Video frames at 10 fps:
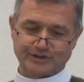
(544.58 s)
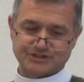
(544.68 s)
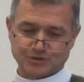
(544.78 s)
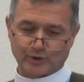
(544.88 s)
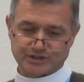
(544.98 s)

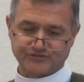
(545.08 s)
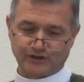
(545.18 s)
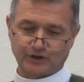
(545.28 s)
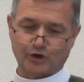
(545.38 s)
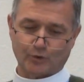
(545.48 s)

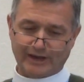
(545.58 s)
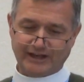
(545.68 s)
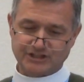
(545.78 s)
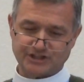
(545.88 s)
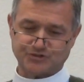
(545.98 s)
resourceful,
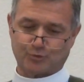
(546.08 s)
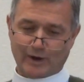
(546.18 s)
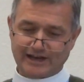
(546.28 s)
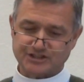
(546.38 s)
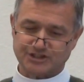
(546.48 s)
courageous,
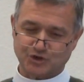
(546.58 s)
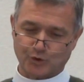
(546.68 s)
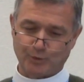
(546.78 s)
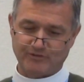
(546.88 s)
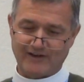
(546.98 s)
righteous
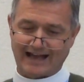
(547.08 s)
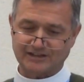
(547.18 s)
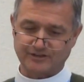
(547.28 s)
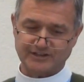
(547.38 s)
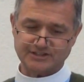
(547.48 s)
group of
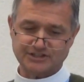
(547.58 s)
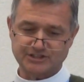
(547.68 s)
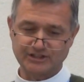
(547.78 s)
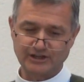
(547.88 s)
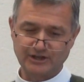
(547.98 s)

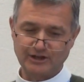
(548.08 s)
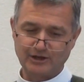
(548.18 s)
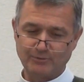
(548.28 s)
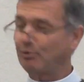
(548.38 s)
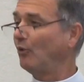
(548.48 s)
activists
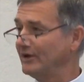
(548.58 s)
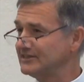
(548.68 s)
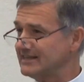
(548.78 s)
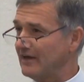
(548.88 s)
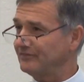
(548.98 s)

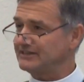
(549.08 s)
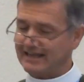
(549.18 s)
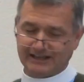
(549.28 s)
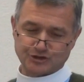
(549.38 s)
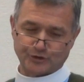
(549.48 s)
points out the
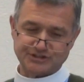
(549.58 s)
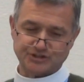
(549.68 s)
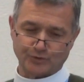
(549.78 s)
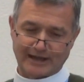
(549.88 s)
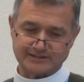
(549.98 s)

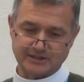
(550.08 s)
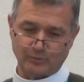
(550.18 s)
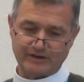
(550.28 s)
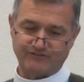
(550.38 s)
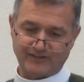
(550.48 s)
dangerous threats that
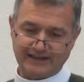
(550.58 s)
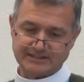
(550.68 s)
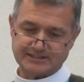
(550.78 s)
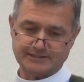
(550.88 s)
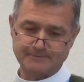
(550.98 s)
we
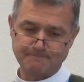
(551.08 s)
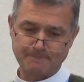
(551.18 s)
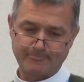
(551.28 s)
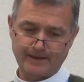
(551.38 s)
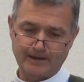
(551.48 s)
face,
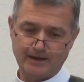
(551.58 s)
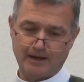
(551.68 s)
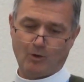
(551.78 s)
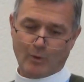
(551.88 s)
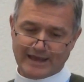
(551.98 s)

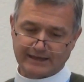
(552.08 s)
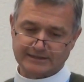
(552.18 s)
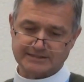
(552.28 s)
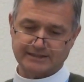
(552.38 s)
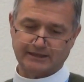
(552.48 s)

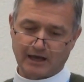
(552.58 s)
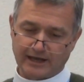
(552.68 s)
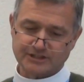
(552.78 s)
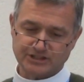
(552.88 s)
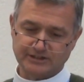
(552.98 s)
awakens the
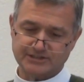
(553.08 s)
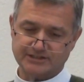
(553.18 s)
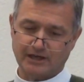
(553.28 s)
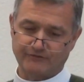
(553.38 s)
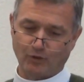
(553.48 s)

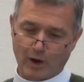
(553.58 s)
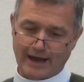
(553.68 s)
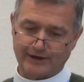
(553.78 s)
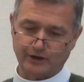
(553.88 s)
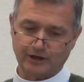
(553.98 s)
conscience of the
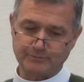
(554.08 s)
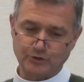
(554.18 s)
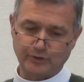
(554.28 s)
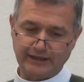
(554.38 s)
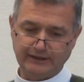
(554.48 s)
wider
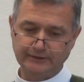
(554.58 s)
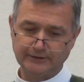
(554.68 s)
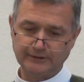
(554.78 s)
community,